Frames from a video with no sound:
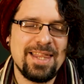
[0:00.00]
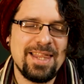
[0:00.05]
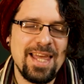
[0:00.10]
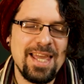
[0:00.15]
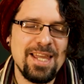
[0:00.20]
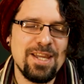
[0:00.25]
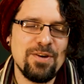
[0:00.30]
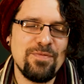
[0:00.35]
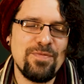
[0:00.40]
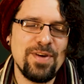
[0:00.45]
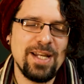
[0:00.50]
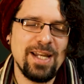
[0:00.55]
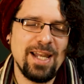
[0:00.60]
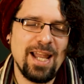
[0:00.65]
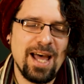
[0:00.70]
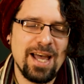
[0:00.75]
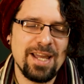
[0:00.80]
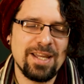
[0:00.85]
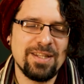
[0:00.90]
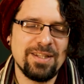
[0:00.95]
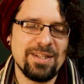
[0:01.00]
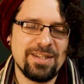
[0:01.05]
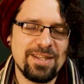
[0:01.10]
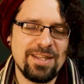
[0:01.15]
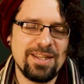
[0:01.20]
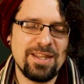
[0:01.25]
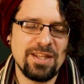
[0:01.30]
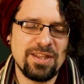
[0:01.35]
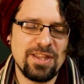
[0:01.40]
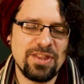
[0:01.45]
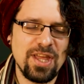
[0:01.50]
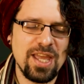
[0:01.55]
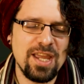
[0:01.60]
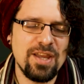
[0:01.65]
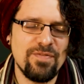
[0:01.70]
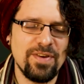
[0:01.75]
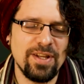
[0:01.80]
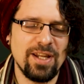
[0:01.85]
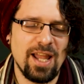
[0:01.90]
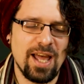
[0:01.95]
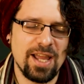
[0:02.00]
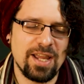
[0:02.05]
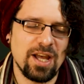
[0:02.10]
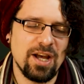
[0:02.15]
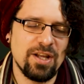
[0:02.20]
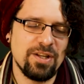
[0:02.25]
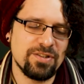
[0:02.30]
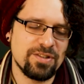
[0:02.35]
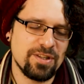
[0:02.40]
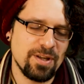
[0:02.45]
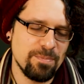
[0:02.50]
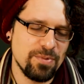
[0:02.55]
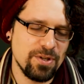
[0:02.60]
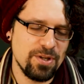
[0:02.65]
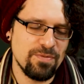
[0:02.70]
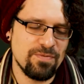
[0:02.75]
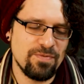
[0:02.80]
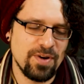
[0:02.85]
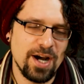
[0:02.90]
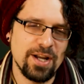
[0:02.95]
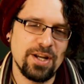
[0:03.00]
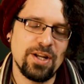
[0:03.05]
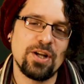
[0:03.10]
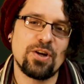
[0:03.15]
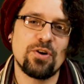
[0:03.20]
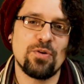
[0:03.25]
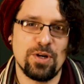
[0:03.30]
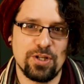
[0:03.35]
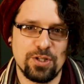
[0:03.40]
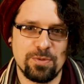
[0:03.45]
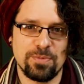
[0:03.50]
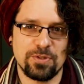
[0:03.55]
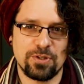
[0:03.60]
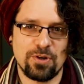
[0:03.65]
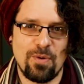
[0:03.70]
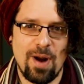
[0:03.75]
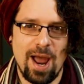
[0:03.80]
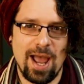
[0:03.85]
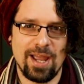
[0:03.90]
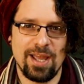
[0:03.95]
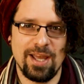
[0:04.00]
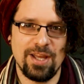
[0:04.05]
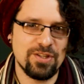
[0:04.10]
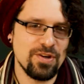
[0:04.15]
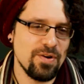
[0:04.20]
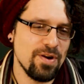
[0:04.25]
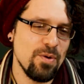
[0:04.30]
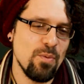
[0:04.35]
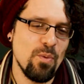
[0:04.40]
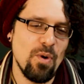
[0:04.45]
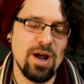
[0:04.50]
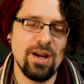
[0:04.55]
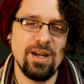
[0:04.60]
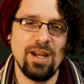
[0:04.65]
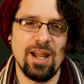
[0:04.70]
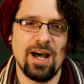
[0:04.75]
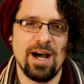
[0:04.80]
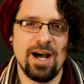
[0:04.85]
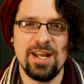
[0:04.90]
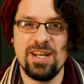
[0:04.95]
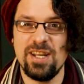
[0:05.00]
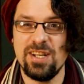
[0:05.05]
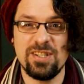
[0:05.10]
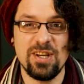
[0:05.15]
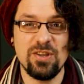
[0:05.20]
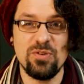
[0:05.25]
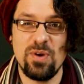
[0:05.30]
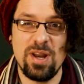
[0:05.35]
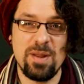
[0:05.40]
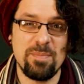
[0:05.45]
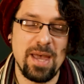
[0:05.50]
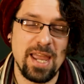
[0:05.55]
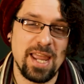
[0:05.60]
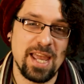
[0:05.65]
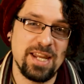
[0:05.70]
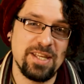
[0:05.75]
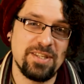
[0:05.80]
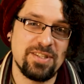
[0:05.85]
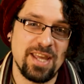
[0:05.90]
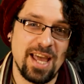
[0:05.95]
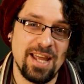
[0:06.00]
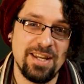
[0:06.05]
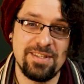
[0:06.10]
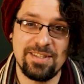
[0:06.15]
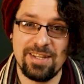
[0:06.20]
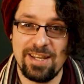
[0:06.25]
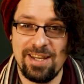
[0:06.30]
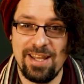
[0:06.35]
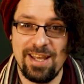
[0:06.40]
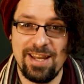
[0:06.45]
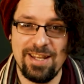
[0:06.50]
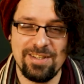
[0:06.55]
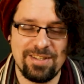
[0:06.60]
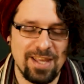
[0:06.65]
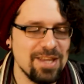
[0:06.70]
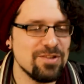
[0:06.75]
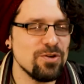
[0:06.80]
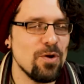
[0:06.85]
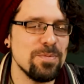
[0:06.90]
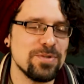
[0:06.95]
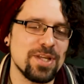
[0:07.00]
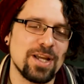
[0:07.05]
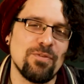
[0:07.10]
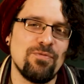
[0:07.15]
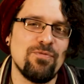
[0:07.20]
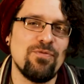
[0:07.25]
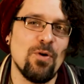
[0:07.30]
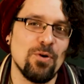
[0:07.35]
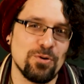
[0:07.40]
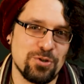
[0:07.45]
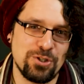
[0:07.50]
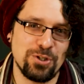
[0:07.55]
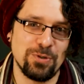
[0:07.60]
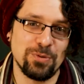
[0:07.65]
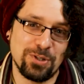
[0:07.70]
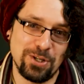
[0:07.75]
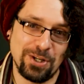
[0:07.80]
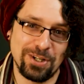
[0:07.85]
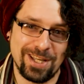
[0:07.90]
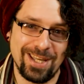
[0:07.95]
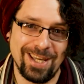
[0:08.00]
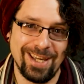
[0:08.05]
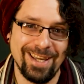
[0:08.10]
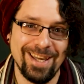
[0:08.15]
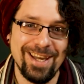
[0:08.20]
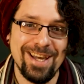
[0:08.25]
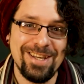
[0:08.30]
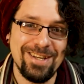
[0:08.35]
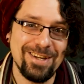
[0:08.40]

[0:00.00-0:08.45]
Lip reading: Think of it like something you find in a Christmas cracker. It's only one line, it doesn't really make any sense, and then it's almost like a fortune cookie.